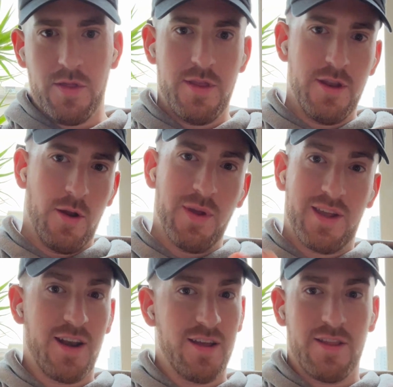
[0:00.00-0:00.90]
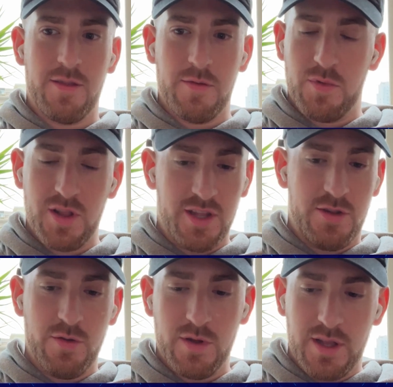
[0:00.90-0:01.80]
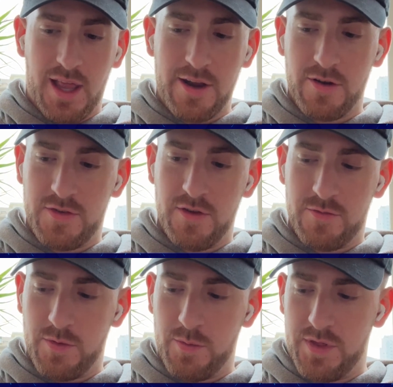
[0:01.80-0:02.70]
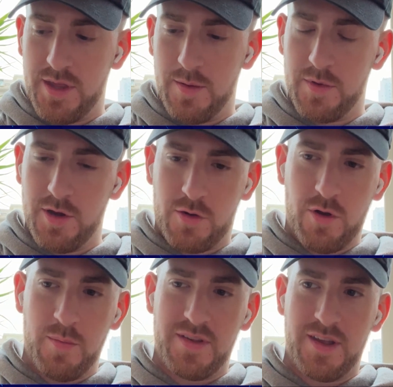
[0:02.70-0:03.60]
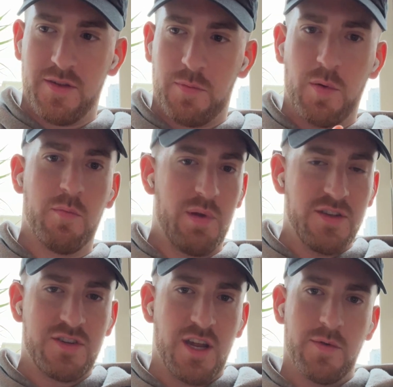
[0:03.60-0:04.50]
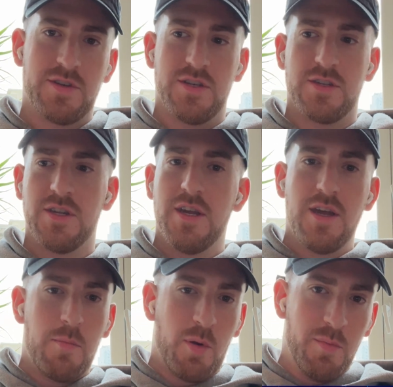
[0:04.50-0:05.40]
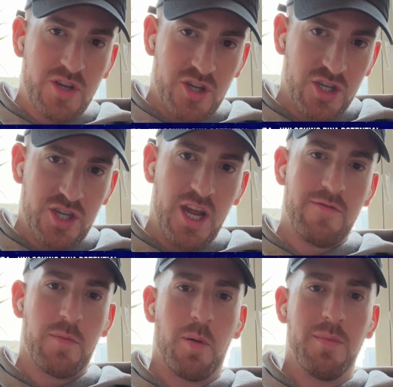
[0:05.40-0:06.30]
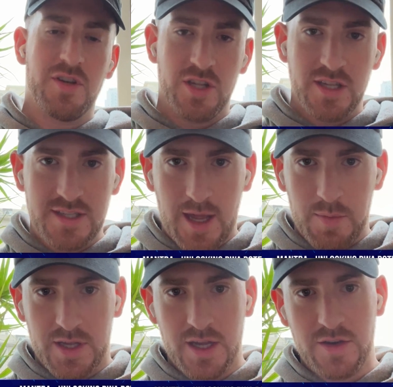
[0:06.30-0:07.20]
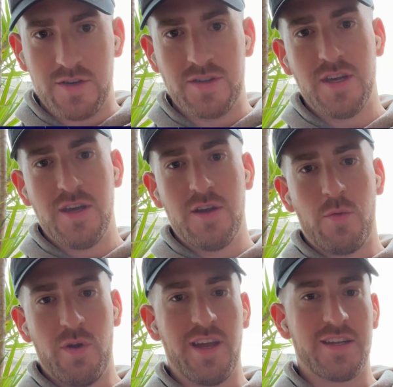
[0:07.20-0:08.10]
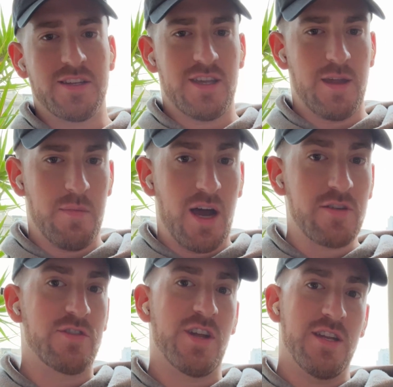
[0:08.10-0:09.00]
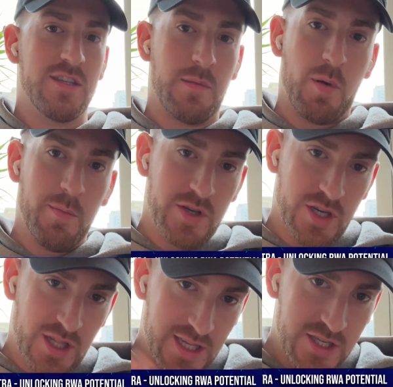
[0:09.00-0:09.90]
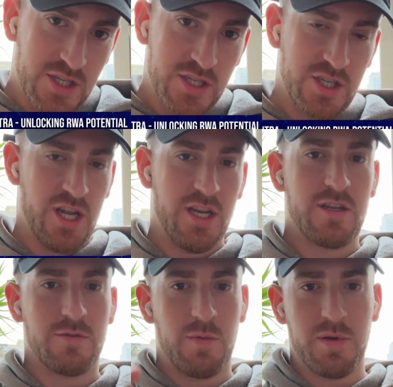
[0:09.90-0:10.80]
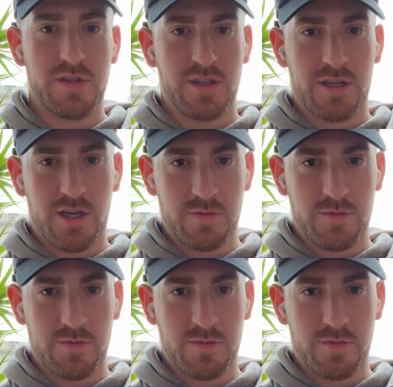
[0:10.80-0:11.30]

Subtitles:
we kind of really do align ourselves with them. Coinbase has base chain, which is permission chain for permissionless applications. We like to say Mantra chain is a permissionless chain because we built on the